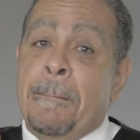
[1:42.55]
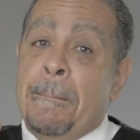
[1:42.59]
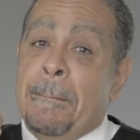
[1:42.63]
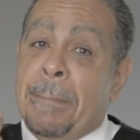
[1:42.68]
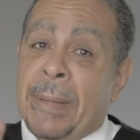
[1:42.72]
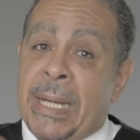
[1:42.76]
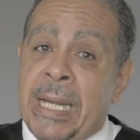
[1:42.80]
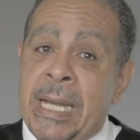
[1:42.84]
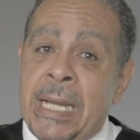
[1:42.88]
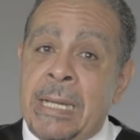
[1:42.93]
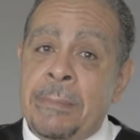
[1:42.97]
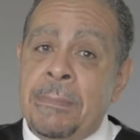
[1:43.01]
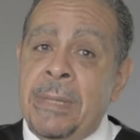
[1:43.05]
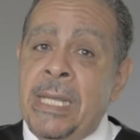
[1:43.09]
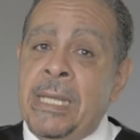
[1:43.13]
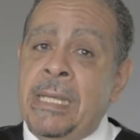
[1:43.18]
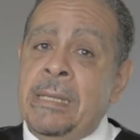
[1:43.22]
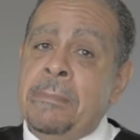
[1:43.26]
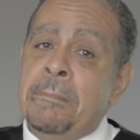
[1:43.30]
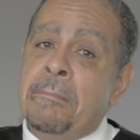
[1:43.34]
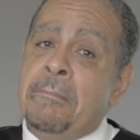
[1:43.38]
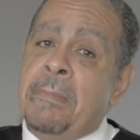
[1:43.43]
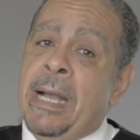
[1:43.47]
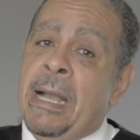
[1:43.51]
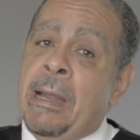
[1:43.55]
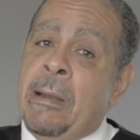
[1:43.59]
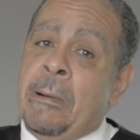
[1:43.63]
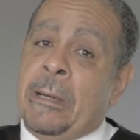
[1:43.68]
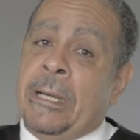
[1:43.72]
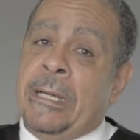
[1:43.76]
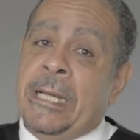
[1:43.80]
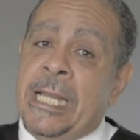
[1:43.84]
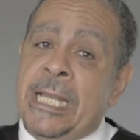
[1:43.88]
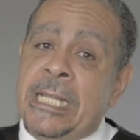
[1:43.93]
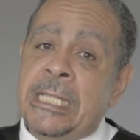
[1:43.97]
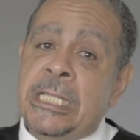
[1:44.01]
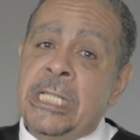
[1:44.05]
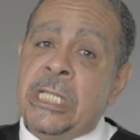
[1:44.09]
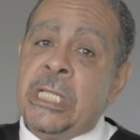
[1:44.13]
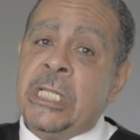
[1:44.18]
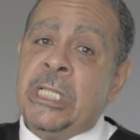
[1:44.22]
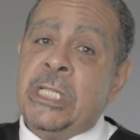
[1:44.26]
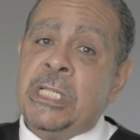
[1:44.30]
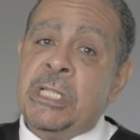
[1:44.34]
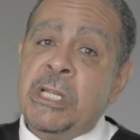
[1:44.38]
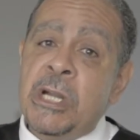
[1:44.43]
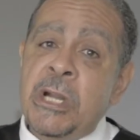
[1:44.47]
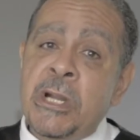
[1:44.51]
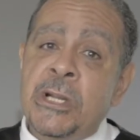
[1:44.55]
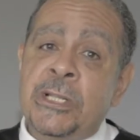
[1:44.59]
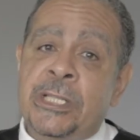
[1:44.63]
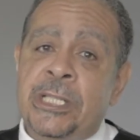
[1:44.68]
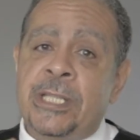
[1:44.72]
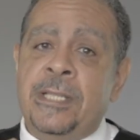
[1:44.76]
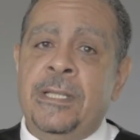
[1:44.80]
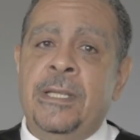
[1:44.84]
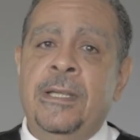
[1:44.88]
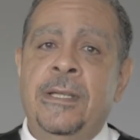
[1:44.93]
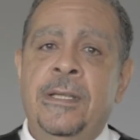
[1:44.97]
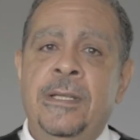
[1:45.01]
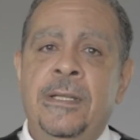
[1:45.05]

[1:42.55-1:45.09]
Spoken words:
"Bring me my red shirt."